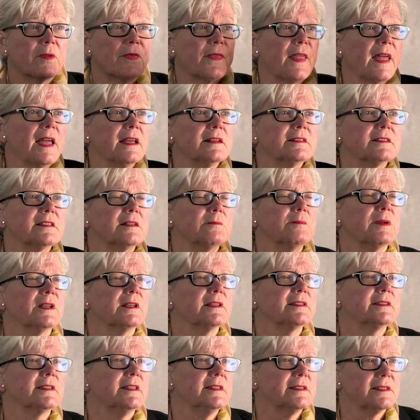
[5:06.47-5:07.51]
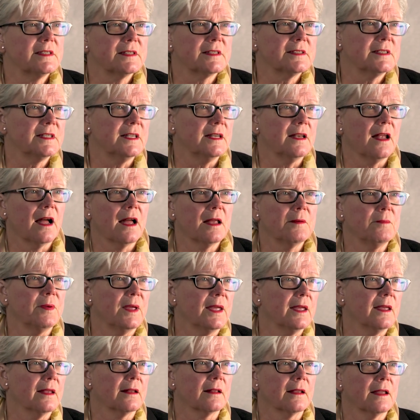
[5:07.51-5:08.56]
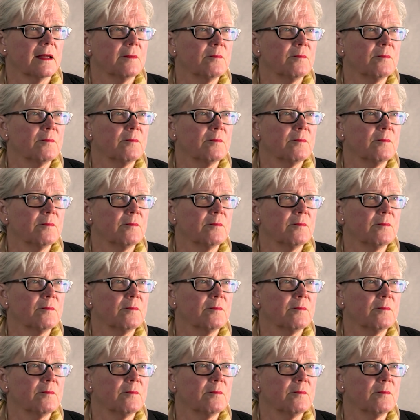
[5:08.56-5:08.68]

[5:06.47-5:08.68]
But thanks to Bill C-69 being in